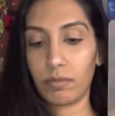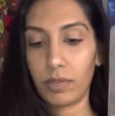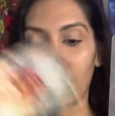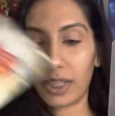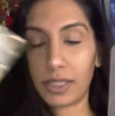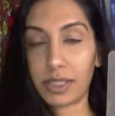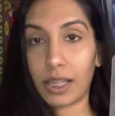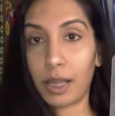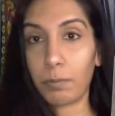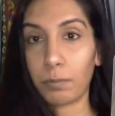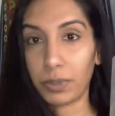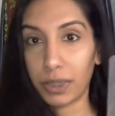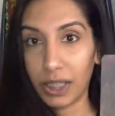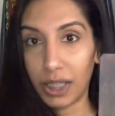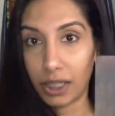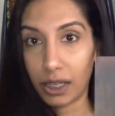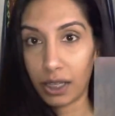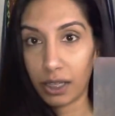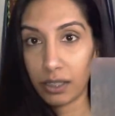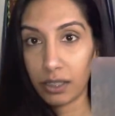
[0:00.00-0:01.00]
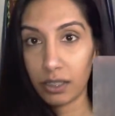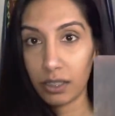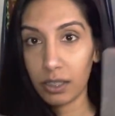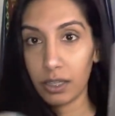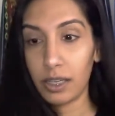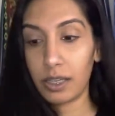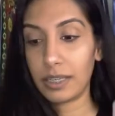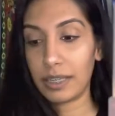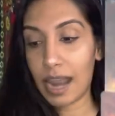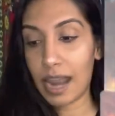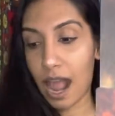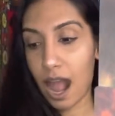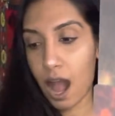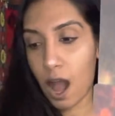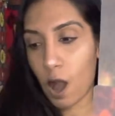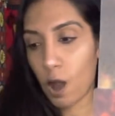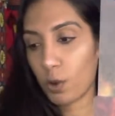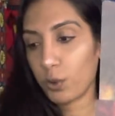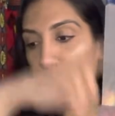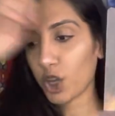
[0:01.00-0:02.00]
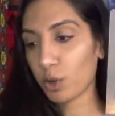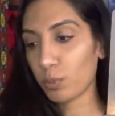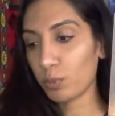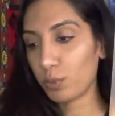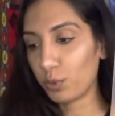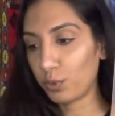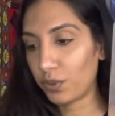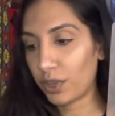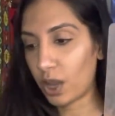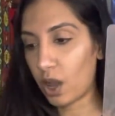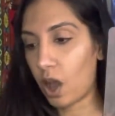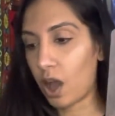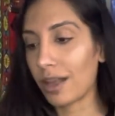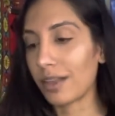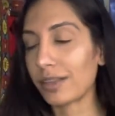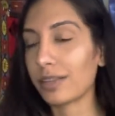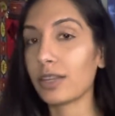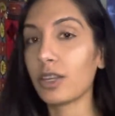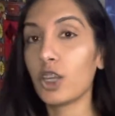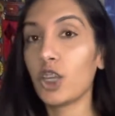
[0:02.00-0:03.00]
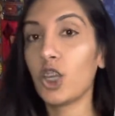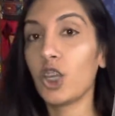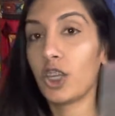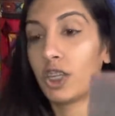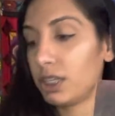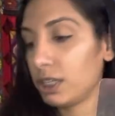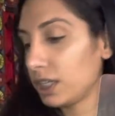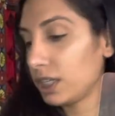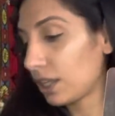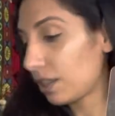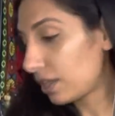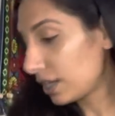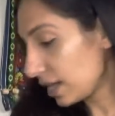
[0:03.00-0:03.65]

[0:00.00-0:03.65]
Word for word: It's completed. Now you're moving on to the